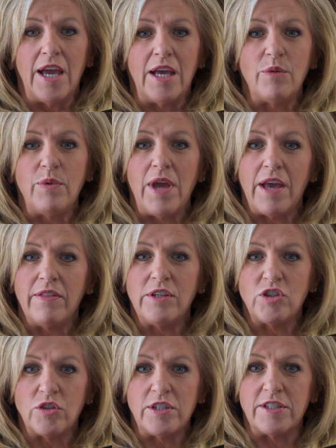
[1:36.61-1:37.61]
And we had the
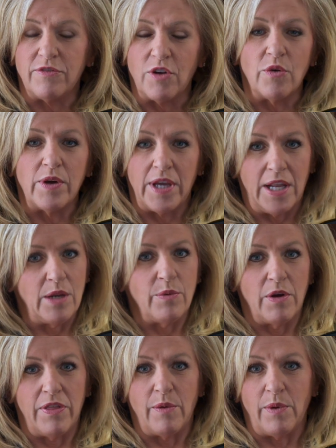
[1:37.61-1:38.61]
choice of going
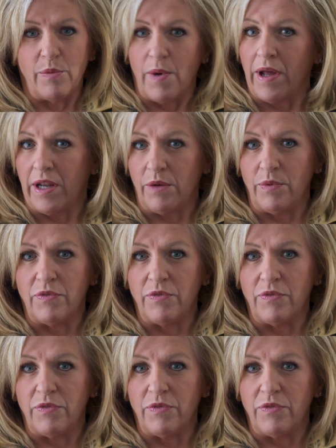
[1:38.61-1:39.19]
anywhere that we wanted.